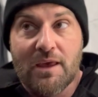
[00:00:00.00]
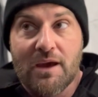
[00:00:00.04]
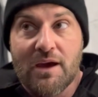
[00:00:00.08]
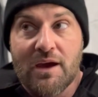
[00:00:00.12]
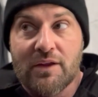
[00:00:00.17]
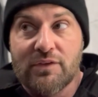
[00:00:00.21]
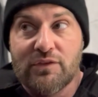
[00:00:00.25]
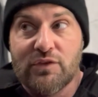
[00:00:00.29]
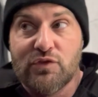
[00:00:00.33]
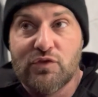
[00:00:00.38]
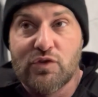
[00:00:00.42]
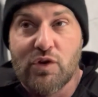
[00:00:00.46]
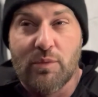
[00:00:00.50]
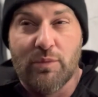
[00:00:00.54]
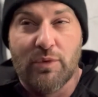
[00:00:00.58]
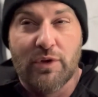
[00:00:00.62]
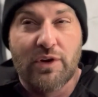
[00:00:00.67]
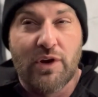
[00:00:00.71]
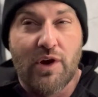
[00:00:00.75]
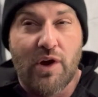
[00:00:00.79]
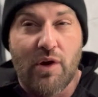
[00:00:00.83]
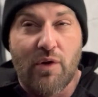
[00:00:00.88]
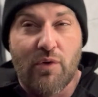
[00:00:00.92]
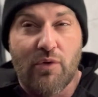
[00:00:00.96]
to drop the
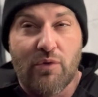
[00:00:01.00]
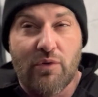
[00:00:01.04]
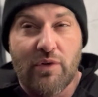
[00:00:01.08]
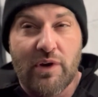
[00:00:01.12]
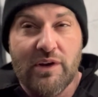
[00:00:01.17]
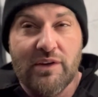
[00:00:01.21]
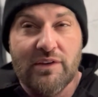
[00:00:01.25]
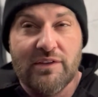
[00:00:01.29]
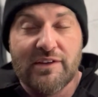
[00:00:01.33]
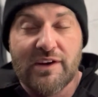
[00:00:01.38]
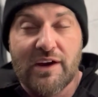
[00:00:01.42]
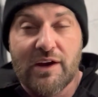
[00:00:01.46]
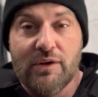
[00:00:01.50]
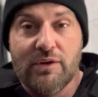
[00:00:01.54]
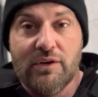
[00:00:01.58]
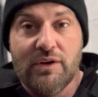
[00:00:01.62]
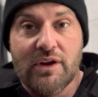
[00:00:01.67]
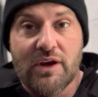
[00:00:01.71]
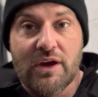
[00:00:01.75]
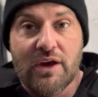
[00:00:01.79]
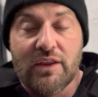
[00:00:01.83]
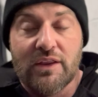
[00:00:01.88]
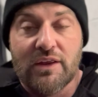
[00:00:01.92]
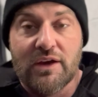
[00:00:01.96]
car right
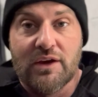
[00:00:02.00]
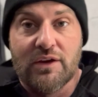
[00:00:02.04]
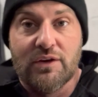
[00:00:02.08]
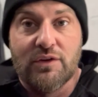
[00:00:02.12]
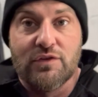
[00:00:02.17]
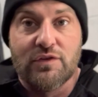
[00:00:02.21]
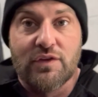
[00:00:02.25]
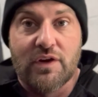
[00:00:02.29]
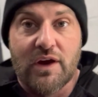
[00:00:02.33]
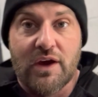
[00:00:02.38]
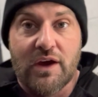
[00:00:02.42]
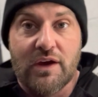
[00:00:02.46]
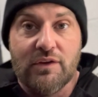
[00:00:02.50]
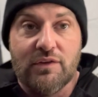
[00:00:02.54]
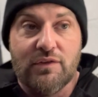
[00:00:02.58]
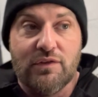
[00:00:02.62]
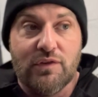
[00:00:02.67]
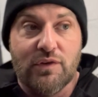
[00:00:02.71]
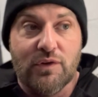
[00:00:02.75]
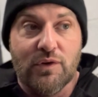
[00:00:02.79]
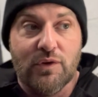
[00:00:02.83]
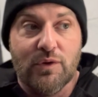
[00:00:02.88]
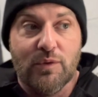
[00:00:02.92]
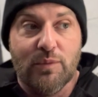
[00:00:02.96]
down and then try
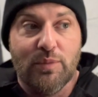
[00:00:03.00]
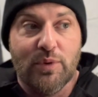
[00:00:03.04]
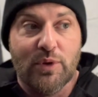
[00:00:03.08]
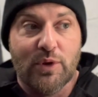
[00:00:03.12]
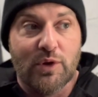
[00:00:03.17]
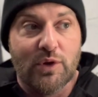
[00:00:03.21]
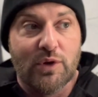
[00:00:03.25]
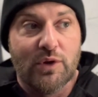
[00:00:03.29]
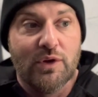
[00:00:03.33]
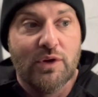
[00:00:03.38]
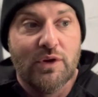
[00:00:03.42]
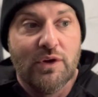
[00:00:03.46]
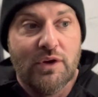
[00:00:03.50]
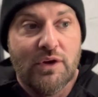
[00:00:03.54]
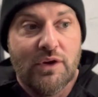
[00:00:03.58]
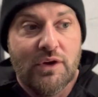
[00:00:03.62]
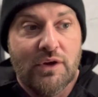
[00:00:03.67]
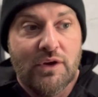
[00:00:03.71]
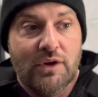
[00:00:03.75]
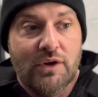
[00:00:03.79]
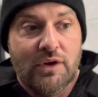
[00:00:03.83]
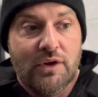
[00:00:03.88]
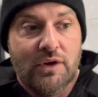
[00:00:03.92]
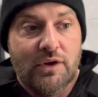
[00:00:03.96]
to put
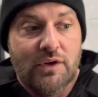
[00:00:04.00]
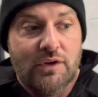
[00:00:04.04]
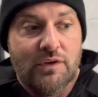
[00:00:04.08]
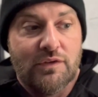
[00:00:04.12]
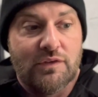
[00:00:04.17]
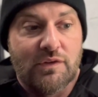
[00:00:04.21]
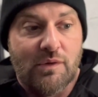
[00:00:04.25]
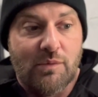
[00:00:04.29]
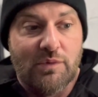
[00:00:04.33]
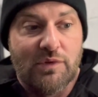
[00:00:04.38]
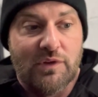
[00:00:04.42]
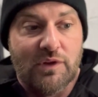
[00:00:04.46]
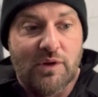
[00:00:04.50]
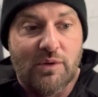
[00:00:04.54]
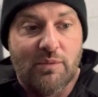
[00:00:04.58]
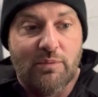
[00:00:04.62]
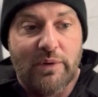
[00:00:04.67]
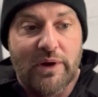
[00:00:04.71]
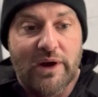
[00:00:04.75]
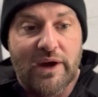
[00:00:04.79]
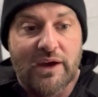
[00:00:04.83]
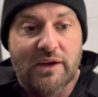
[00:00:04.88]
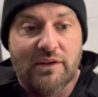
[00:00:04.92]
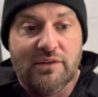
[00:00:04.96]
something
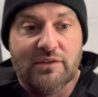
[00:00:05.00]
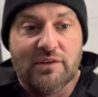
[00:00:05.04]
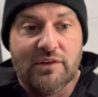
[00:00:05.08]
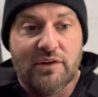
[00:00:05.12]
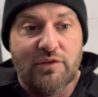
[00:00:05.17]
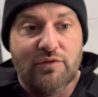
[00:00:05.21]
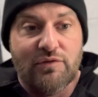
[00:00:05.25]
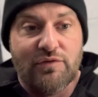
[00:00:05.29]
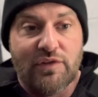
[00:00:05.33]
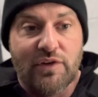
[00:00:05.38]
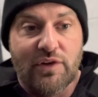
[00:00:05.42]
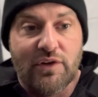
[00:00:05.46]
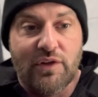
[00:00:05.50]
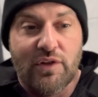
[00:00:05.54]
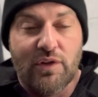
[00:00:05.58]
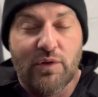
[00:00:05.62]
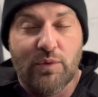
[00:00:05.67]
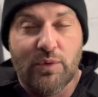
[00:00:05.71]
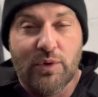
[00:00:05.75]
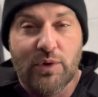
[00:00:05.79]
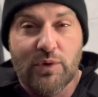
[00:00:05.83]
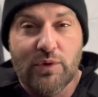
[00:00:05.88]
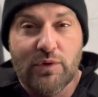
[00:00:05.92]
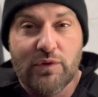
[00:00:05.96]
behind and in front of the
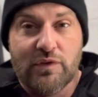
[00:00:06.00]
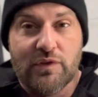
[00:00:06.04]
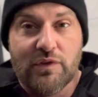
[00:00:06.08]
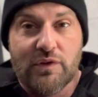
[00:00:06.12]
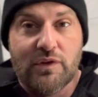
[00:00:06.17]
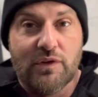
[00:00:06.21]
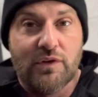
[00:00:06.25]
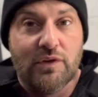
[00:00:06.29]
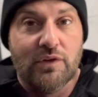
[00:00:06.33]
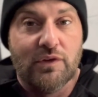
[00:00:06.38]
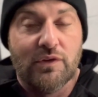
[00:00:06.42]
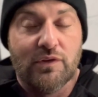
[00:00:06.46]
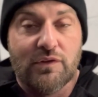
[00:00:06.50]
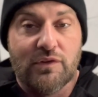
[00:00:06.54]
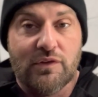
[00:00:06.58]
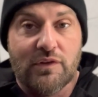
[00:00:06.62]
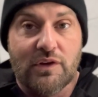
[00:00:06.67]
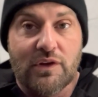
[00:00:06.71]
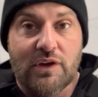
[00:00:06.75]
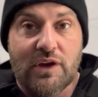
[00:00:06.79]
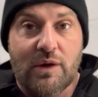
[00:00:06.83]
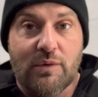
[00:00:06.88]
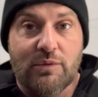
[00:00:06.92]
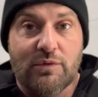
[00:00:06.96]
wheels because
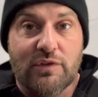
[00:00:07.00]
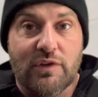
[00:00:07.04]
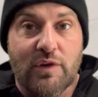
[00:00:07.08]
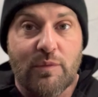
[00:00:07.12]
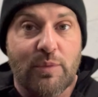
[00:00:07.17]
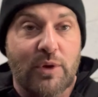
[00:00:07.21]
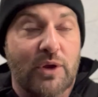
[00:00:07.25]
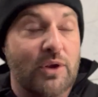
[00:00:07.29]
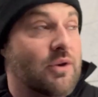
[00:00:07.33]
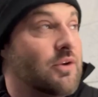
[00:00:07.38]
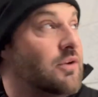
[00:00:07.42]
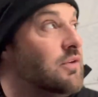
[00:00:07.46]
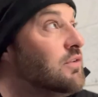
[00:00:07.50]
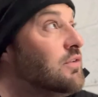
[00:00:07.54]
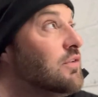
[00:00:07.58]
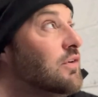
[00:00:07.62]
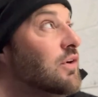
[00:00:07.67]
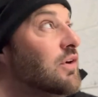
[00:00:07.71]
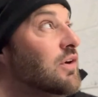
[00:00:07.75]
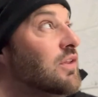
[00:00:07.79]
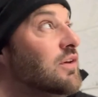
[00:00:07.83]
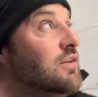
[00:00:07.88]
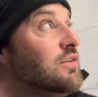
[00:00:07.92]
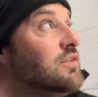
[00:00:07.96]
it kept slipping.
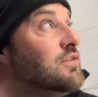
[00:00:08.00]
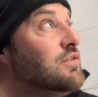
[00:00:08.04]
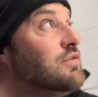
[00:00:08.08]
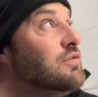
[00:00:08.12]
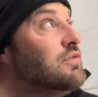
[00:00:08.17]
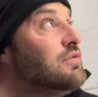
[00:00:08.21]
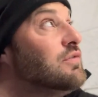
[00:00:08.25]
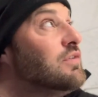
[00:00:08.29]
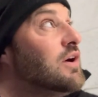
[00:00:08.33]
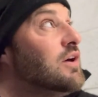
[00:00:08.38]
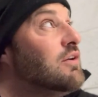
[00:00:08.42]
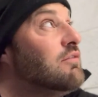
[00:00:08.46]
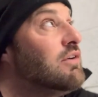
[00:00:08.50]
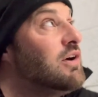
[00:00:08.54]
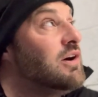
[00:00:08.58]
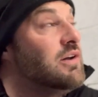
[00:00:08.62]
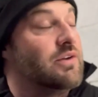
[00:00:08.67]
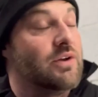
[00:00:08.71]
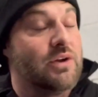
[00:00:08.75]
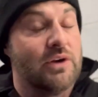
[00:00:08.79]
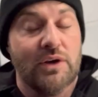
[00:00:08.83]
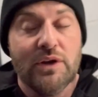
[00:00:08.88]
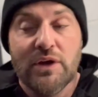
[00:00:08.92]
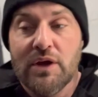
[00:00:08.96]
Sorry, that's the fan
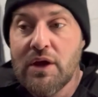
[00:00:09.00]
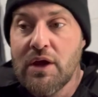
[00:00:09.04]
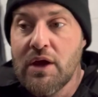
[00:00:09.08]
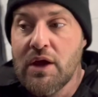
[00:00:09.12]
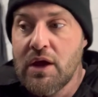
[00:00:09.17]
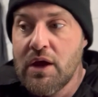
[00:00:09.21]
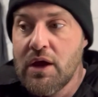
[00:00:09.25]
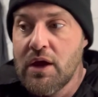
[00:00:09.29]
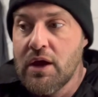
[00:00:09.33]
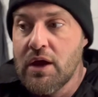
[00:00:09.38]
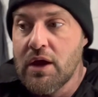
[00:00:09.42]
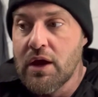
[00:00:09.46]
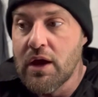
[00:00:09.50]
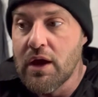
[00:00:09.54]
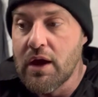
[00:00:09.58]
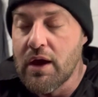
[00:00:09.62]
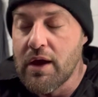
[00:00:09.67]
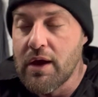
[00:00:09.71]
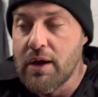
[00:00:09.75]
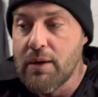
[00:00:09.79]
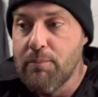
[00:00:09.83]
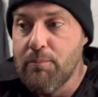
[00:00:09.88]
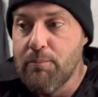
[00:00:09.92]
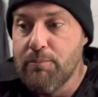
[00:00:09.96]
rattling.
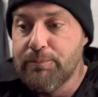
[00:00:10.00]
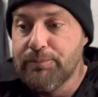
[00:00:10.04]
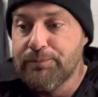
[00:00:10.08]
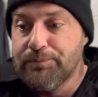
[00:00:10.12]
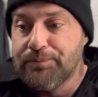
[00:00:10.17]
And